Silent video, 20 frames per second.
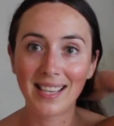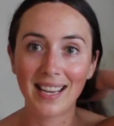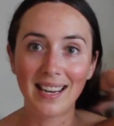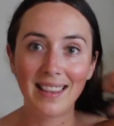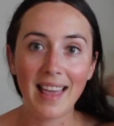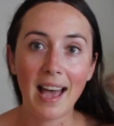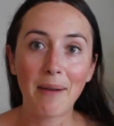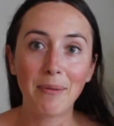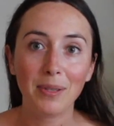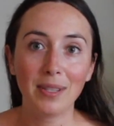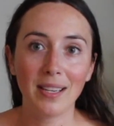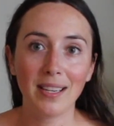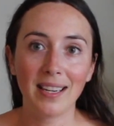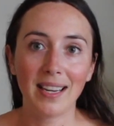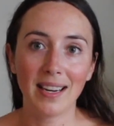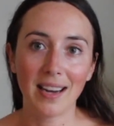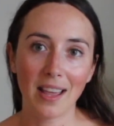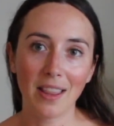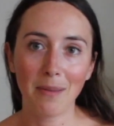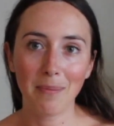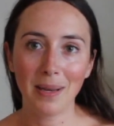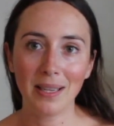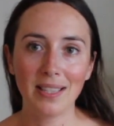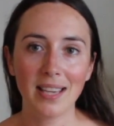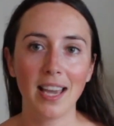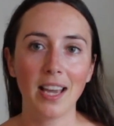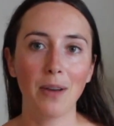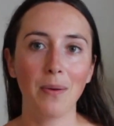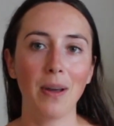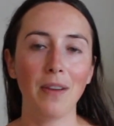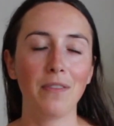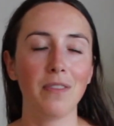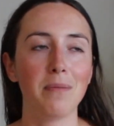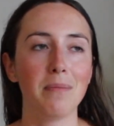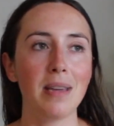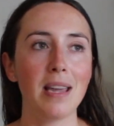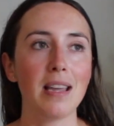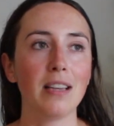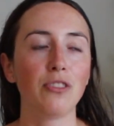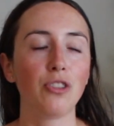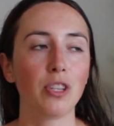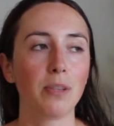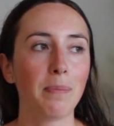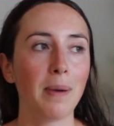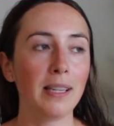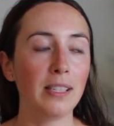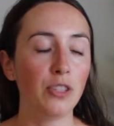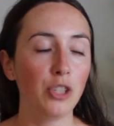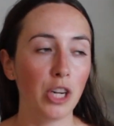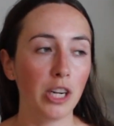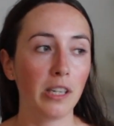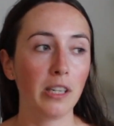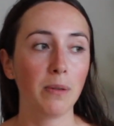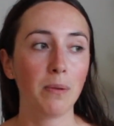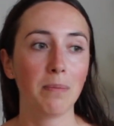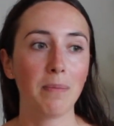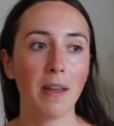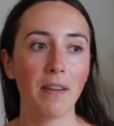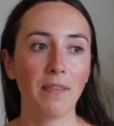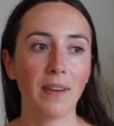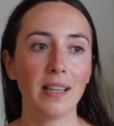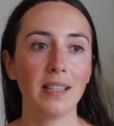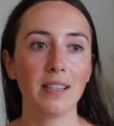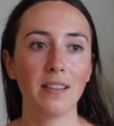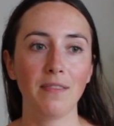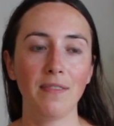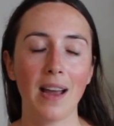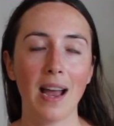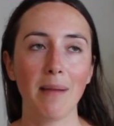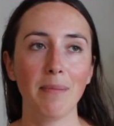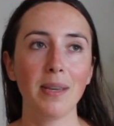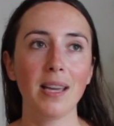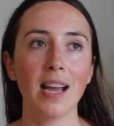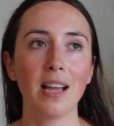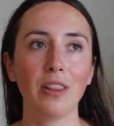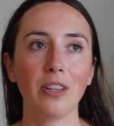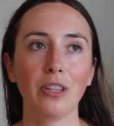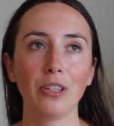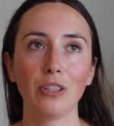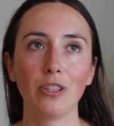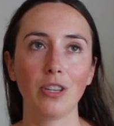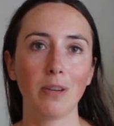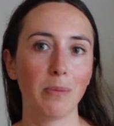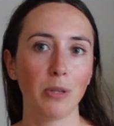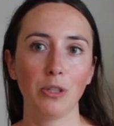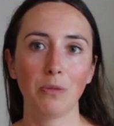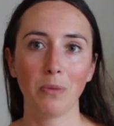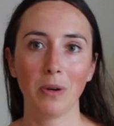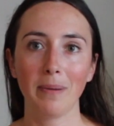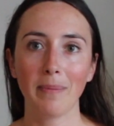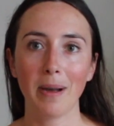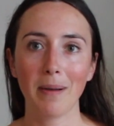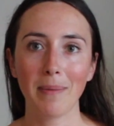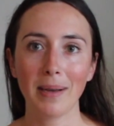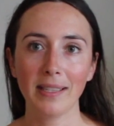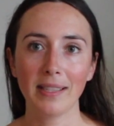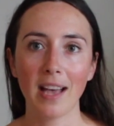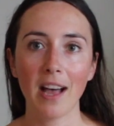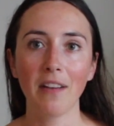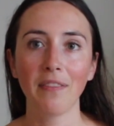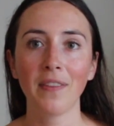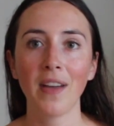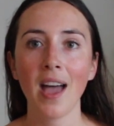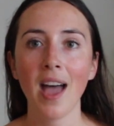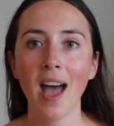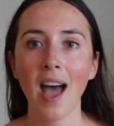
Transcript: And that was like another big takeaway for me, is just by sharing with my friends and family, I learned much more about myself,